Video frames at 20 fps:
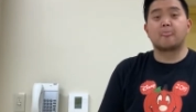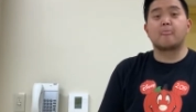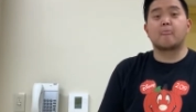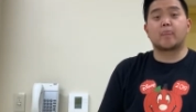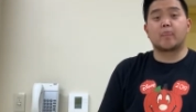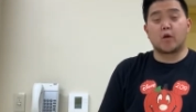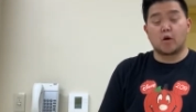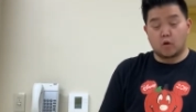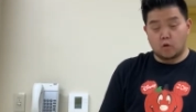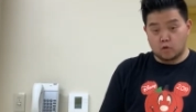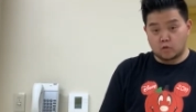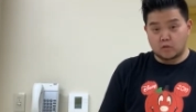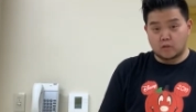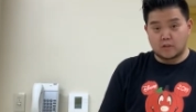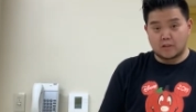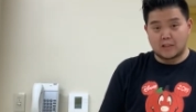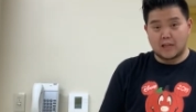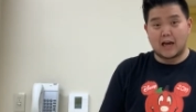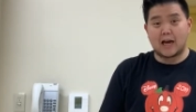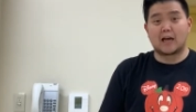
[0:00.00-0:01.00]
don,
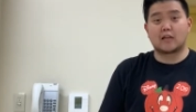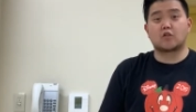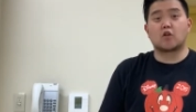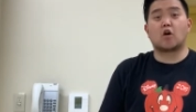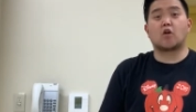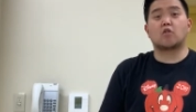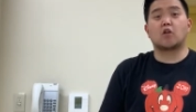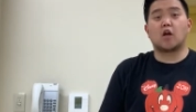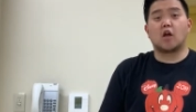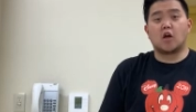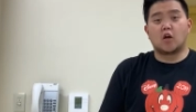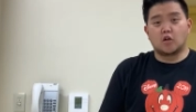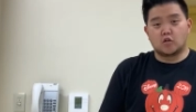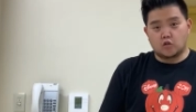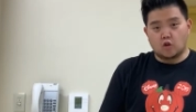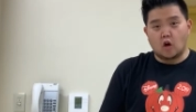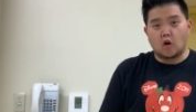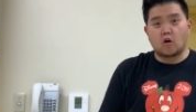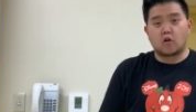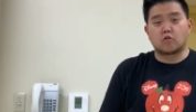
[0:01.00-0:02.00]
da, don,
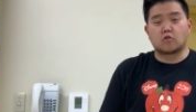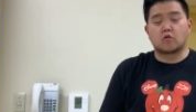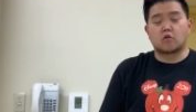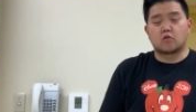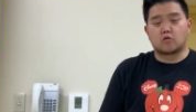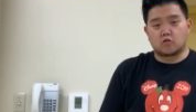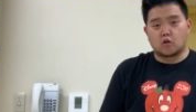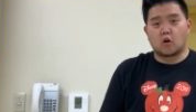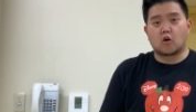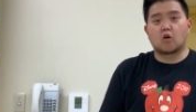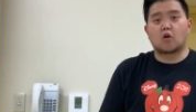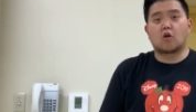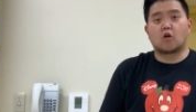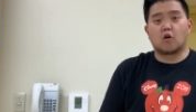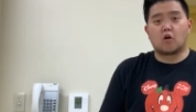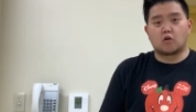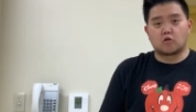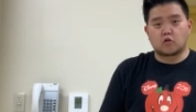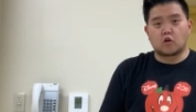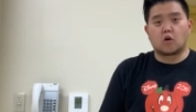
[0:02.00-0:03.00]
don, do,
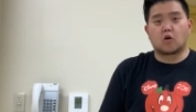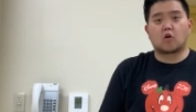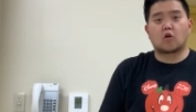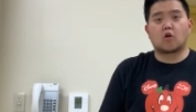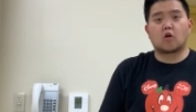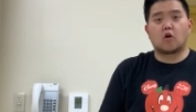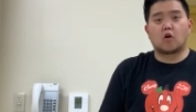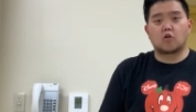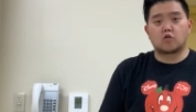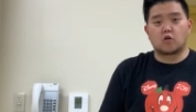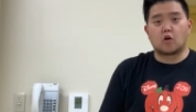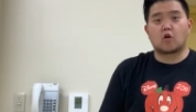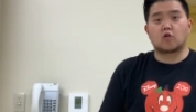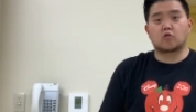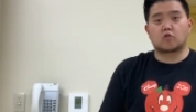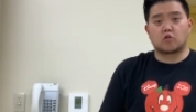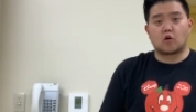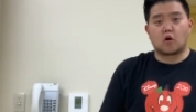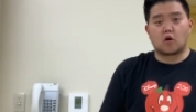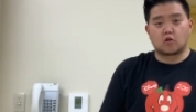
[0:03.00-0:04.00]
ko, do, ko, do,
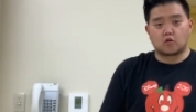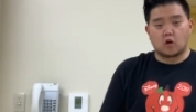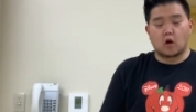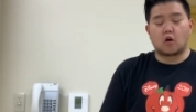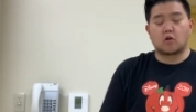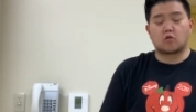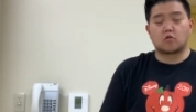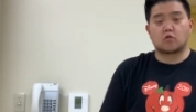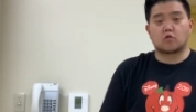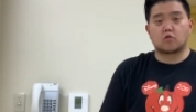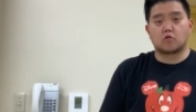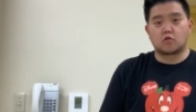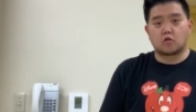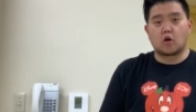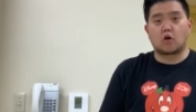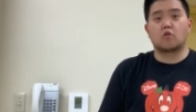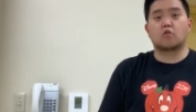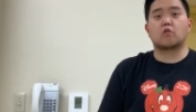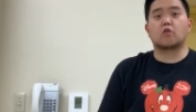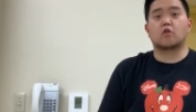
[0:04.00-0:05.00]
do, don,
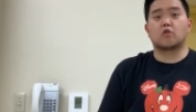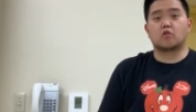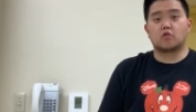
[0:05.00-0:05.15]
don,